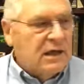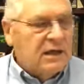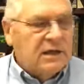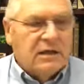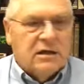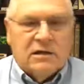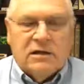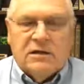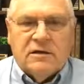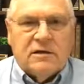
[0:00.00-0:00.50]

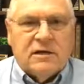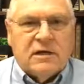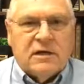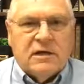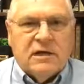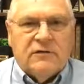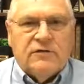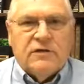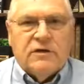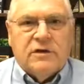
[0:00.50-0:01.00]
You
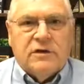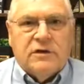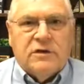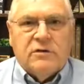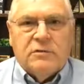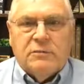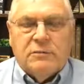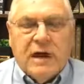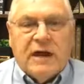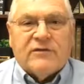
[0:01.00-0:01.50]

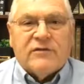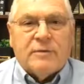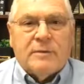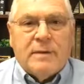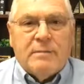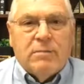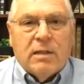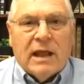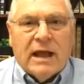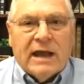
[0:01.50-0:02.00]
have to
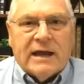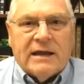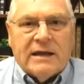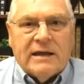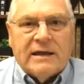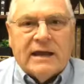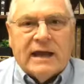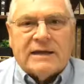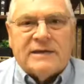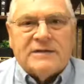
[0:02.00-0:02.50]
be
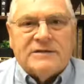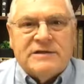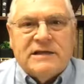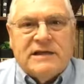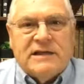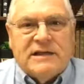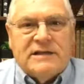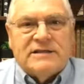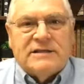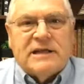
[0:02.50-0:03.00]
blind not to
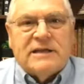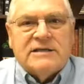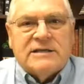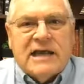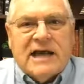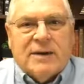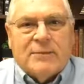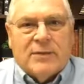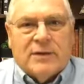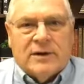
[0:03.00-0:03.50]
see these things
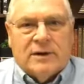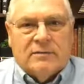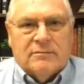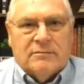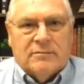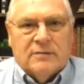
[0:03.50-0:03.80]
happening.